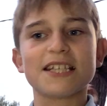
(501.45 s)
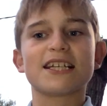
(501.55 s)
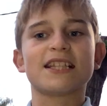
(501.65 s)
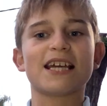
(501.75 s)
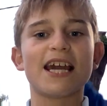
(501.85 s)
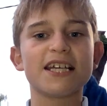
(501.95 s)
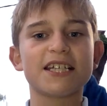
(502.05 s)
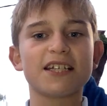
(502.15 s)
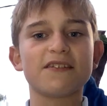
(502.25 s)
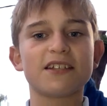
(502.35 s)
in the
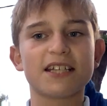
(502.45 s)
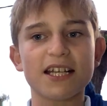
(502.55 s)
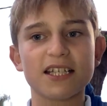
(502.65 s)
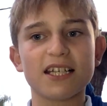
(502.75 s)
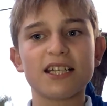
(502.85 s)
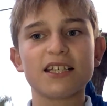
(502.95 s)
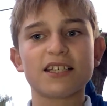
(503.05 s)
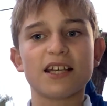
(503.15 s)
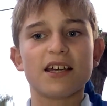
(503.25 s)
1860s,